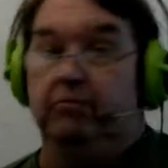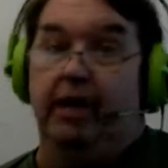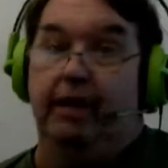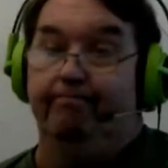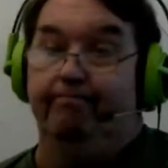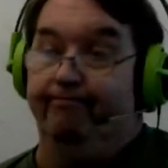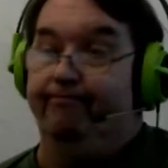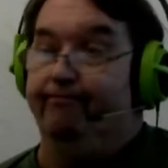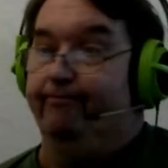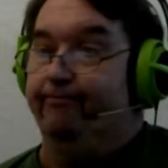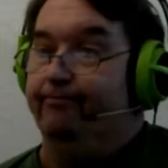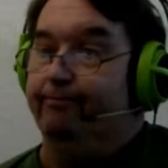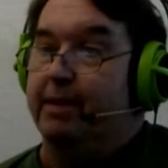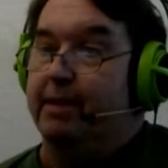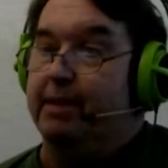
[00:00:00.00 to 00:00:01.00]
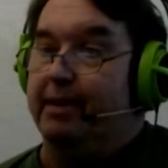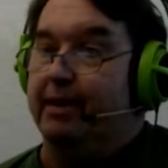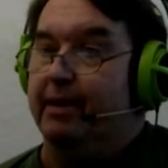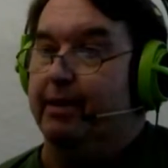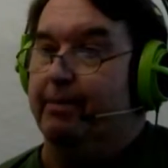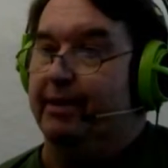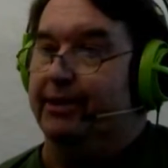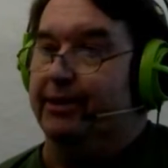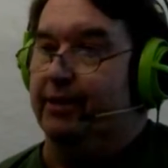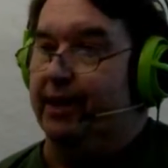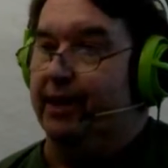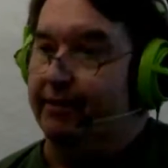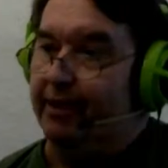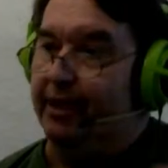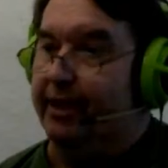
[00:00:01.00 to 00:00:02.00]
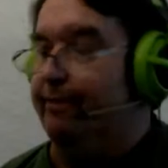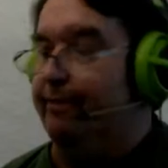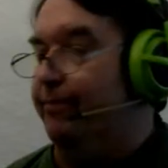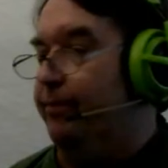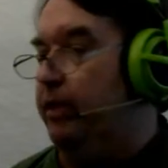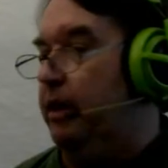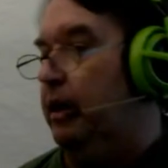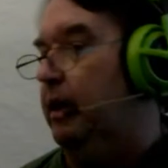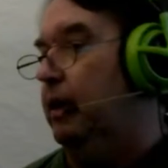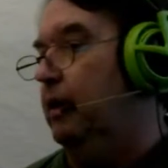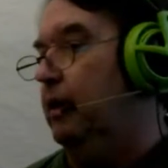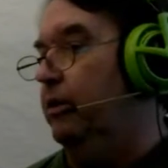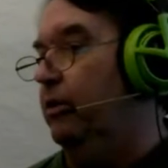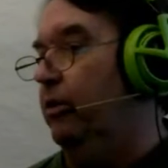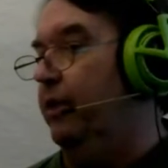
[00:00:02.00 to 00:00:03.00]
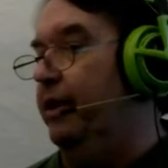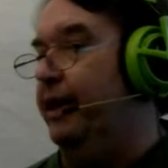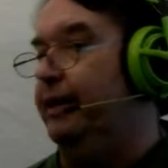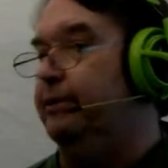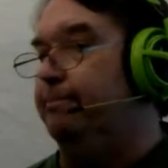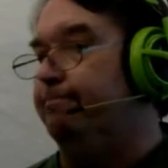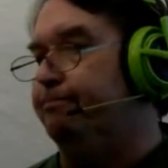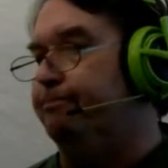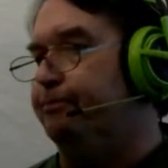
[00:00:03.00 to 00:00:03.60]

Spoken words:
Yeah, me being a bus driver, yeah, all that.